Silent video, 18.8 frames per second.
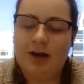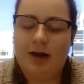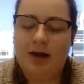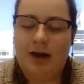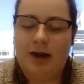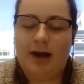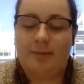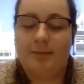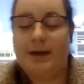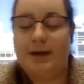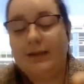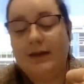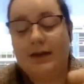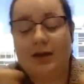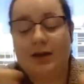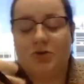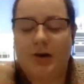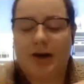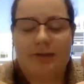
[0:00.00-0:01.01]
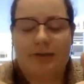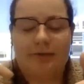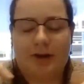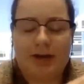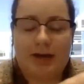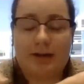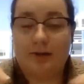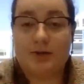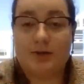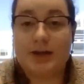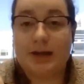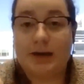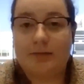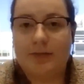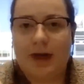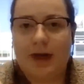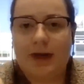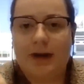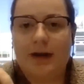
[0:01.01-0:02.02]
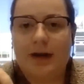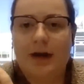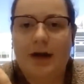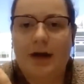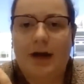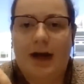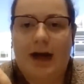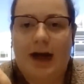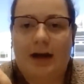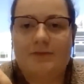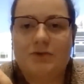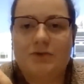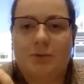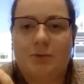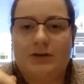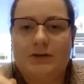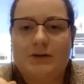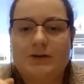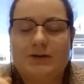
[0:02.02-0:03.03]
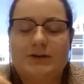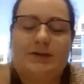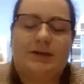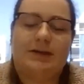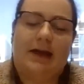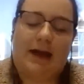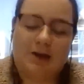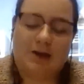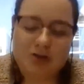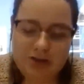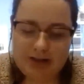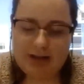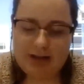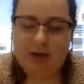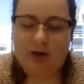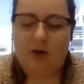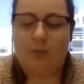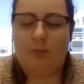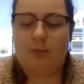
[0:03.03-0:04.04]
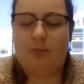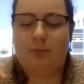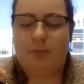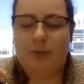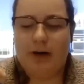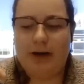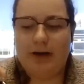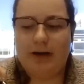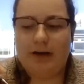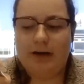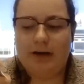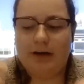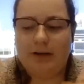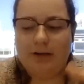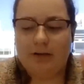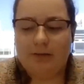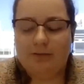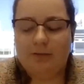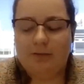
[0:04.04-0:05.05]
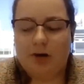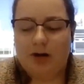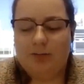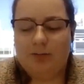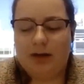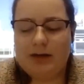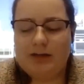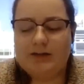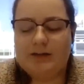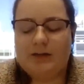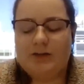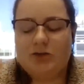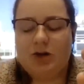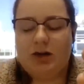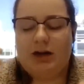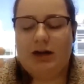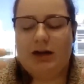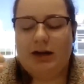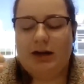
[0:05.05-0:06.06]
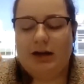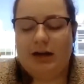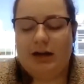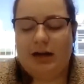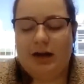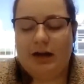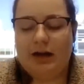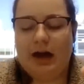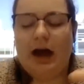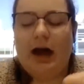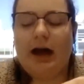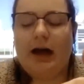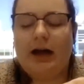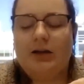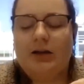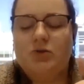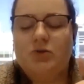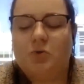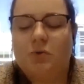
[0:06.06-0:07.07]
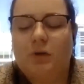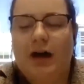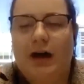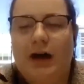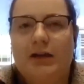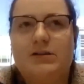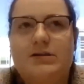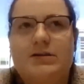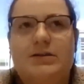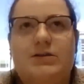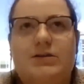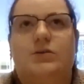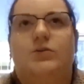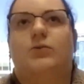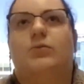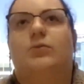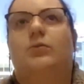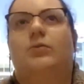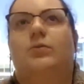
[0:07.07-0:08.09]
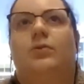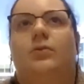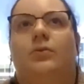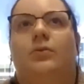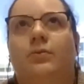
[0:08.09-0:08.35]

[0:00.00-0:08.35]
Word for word: um, and then I drive on either side of that afterwards to actually get home. But the 40 minutes on the train, I try to do